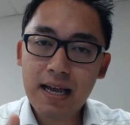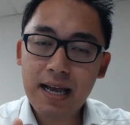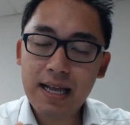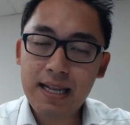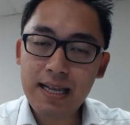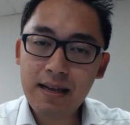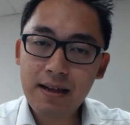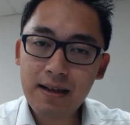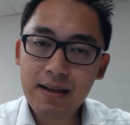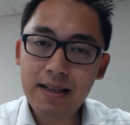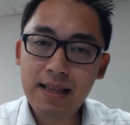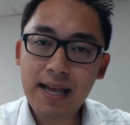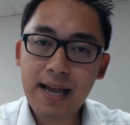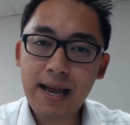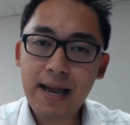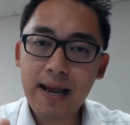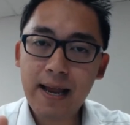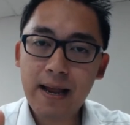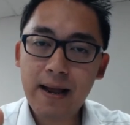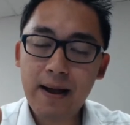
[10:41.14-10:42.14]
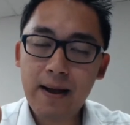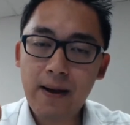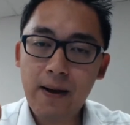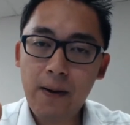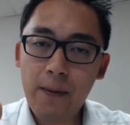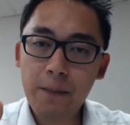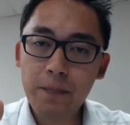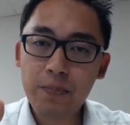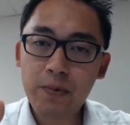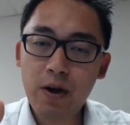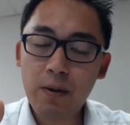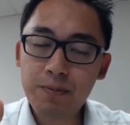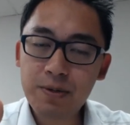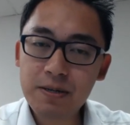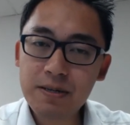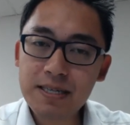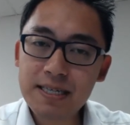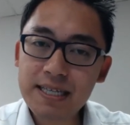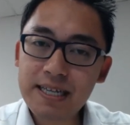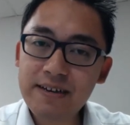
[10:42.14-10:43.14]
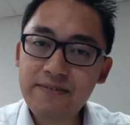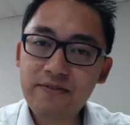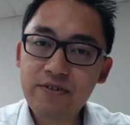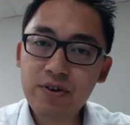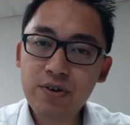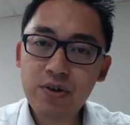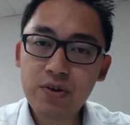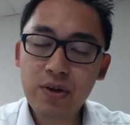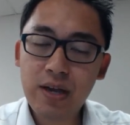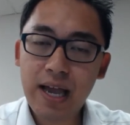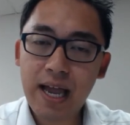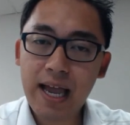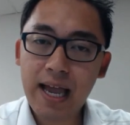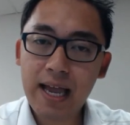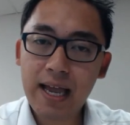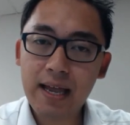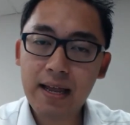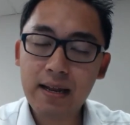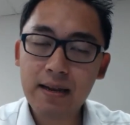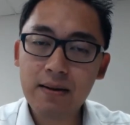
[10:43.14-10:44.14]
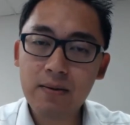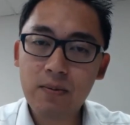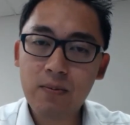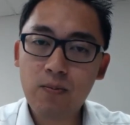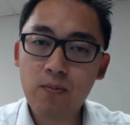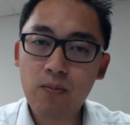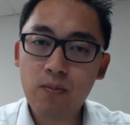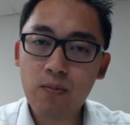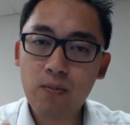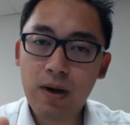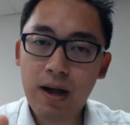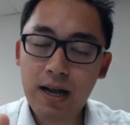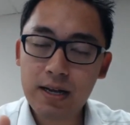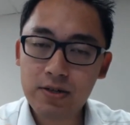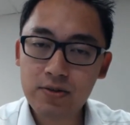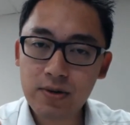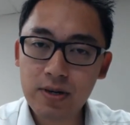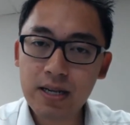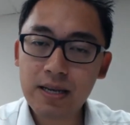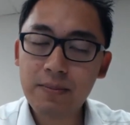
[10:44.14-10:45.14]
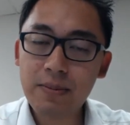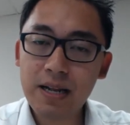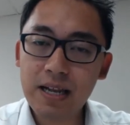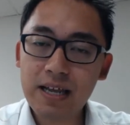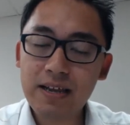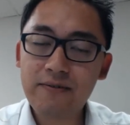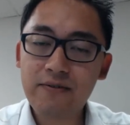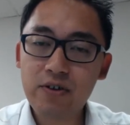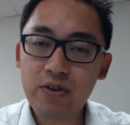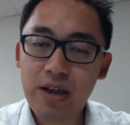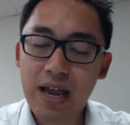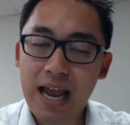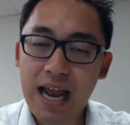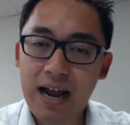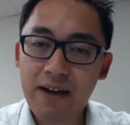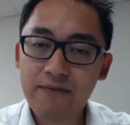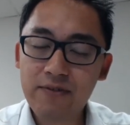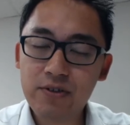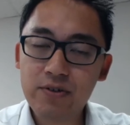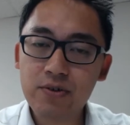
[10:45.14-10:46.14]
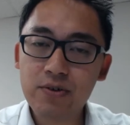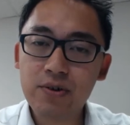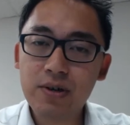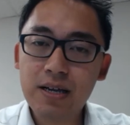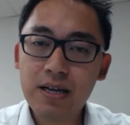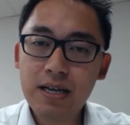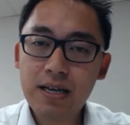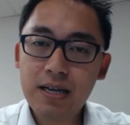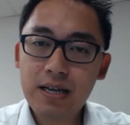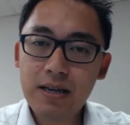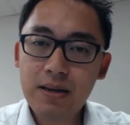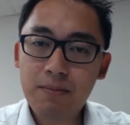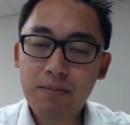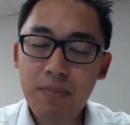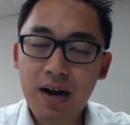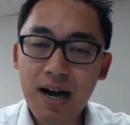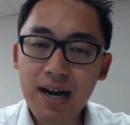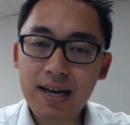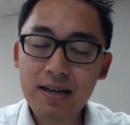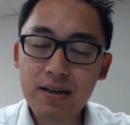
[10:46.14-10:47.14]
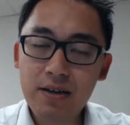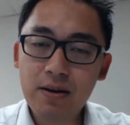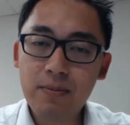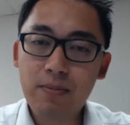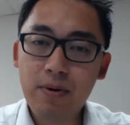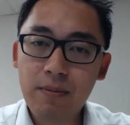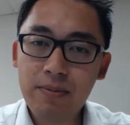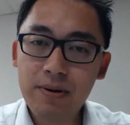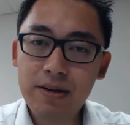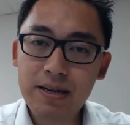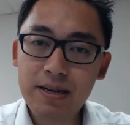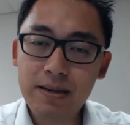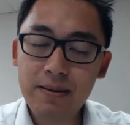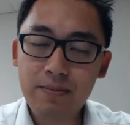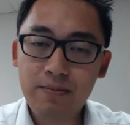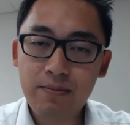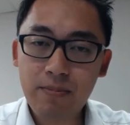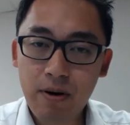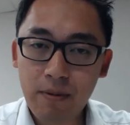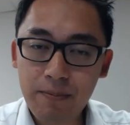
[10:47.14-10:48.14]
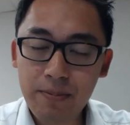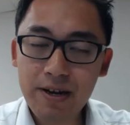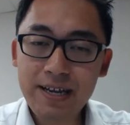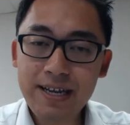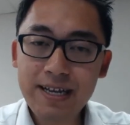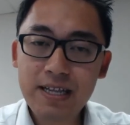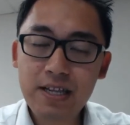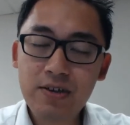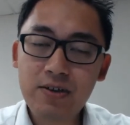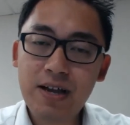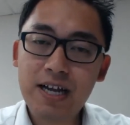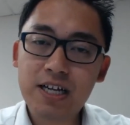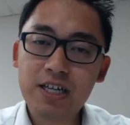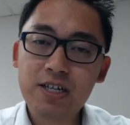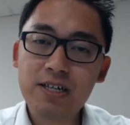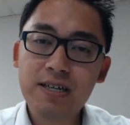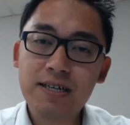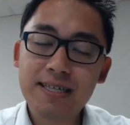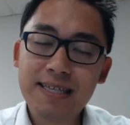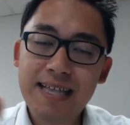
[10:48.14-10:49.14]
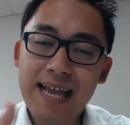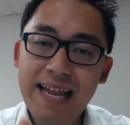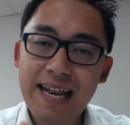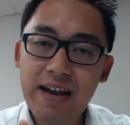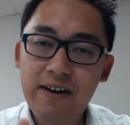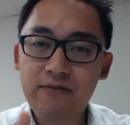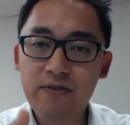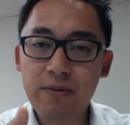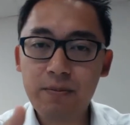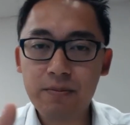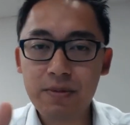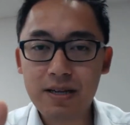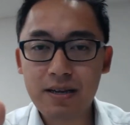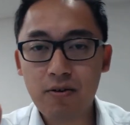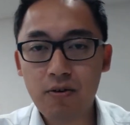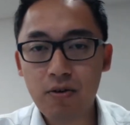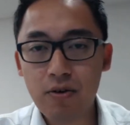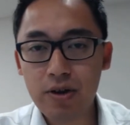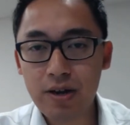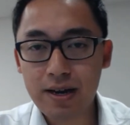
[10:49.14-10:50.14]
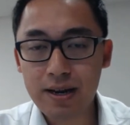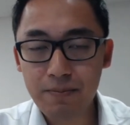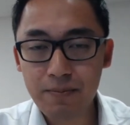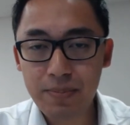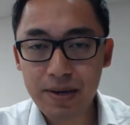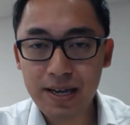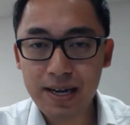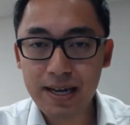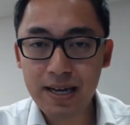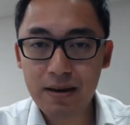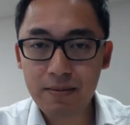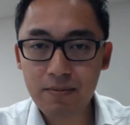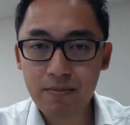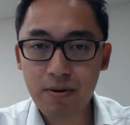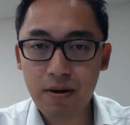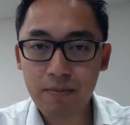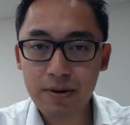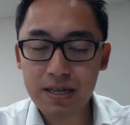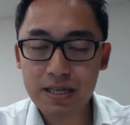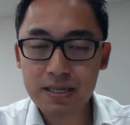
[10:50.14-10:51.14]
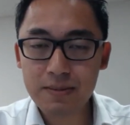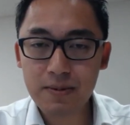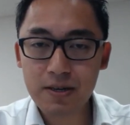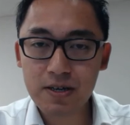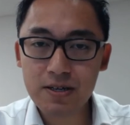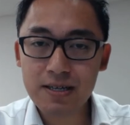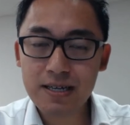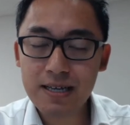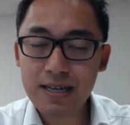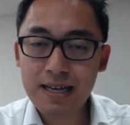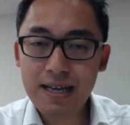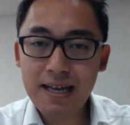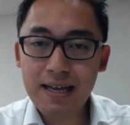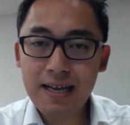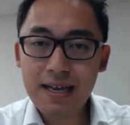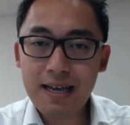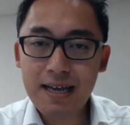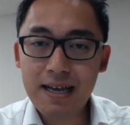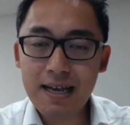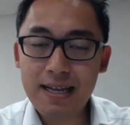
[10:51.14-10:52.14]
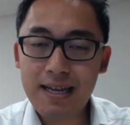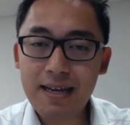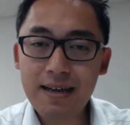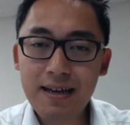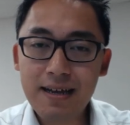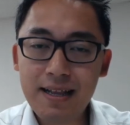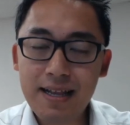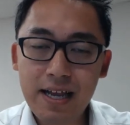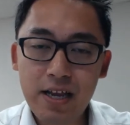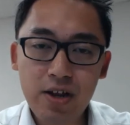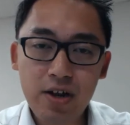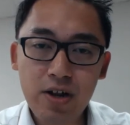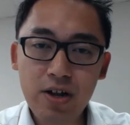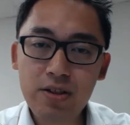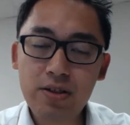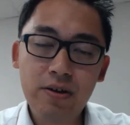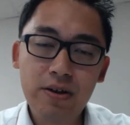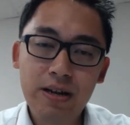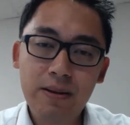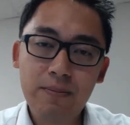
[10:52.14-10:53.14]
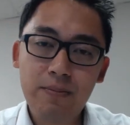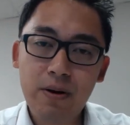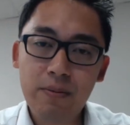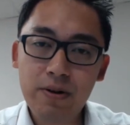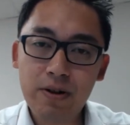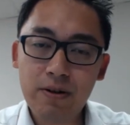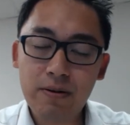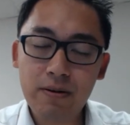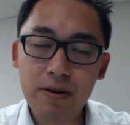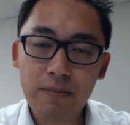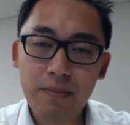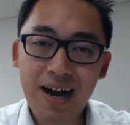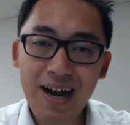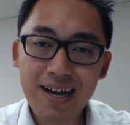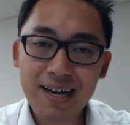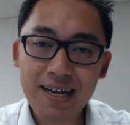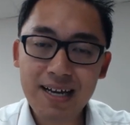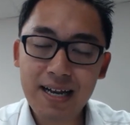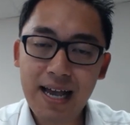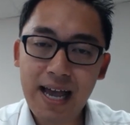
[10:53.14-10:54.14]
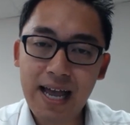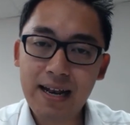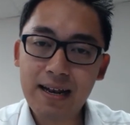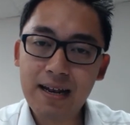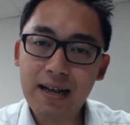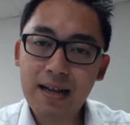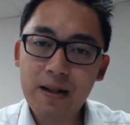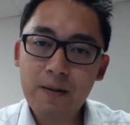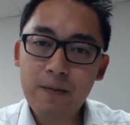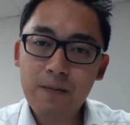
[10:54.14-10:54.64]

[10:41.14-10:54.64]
at the end of the day, the option is there for you. And I truly believe you have to market your property properly to actually stand out from all your competing properties, because at the end of the day, you're not the only property on the market. And